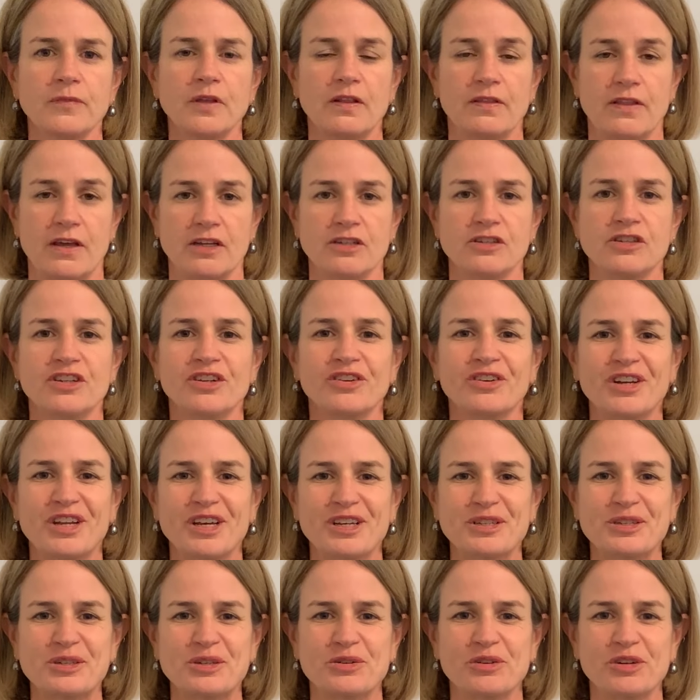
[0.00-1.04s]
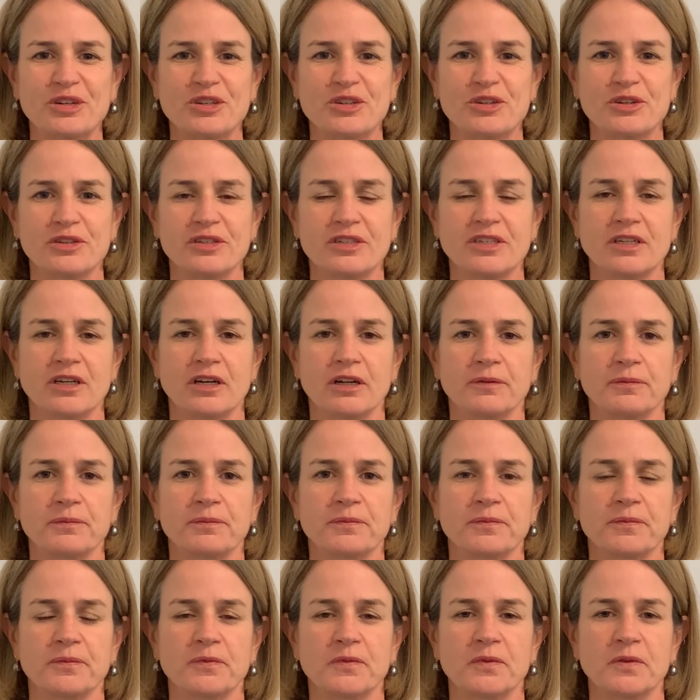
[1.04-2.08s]
That's your neck stretches done.
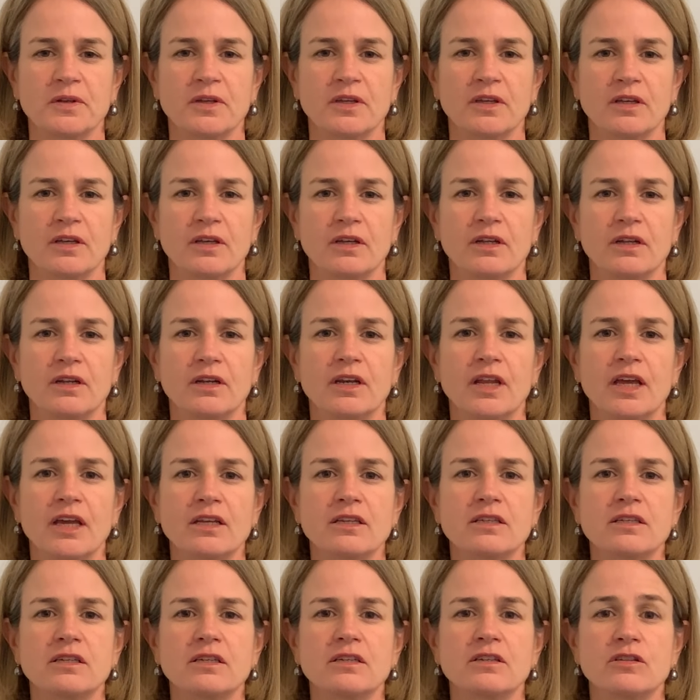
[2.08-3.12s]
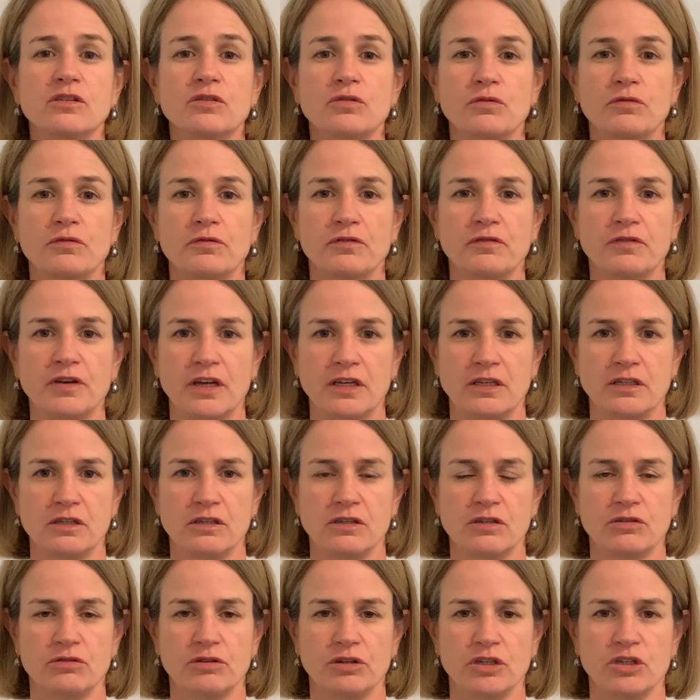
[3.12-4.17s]
Next is your face
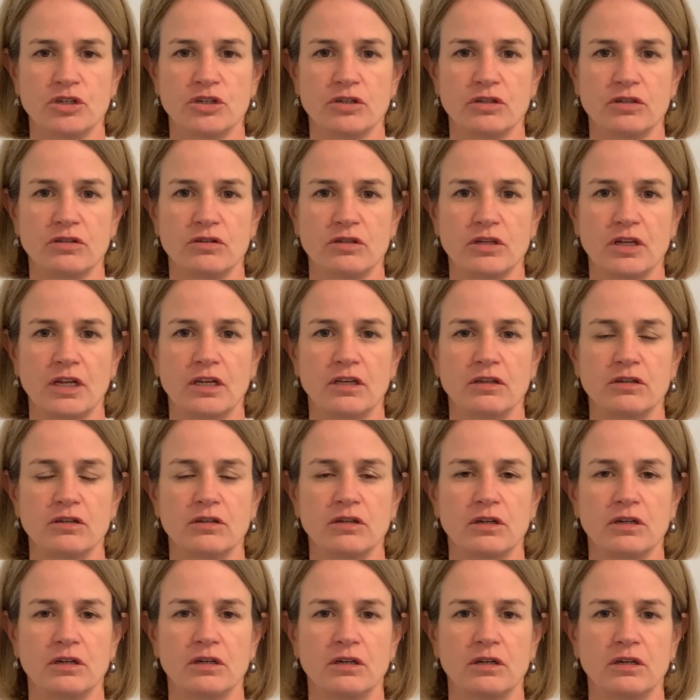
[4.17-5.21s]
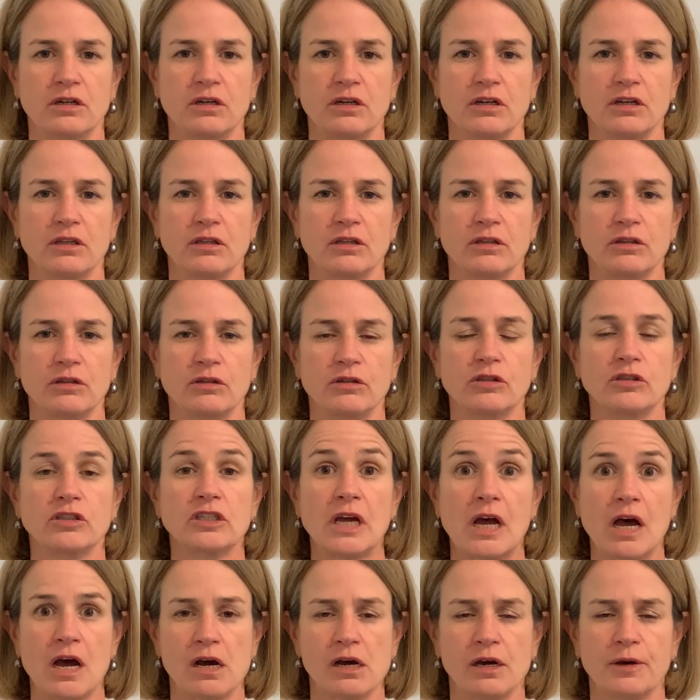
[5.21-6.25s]
stretches and
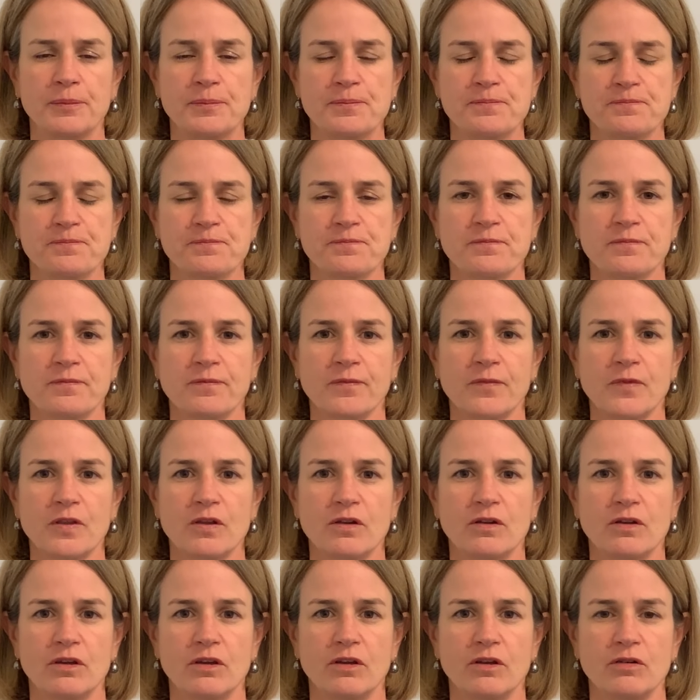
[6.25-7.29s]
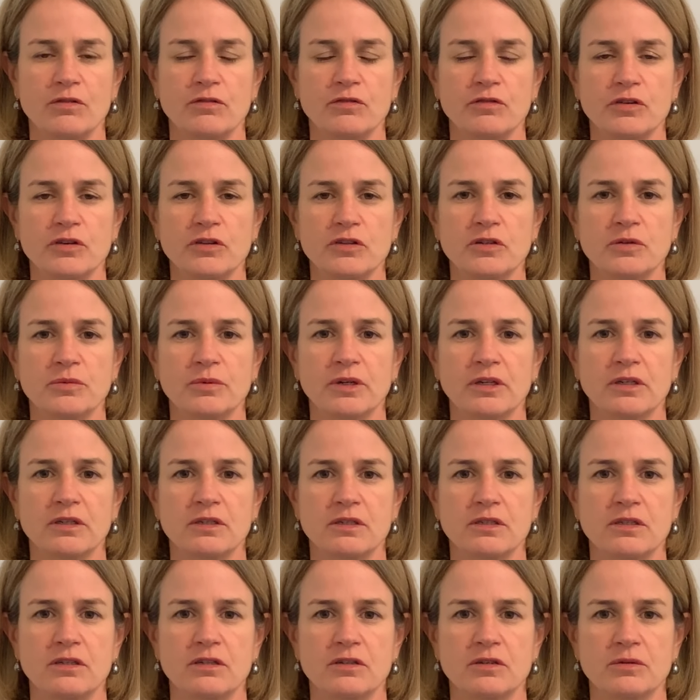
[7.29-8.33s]
tongue. First one is
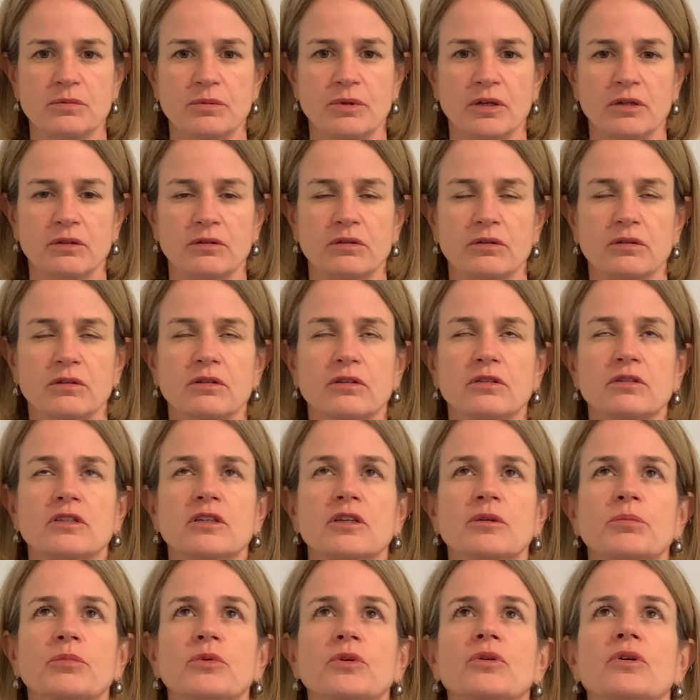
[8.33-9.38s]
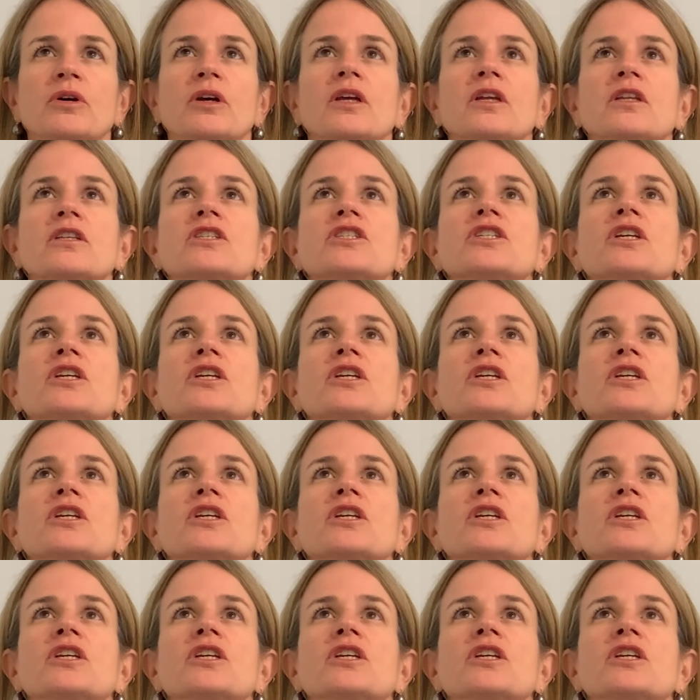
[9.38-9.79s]
this one. Tip your head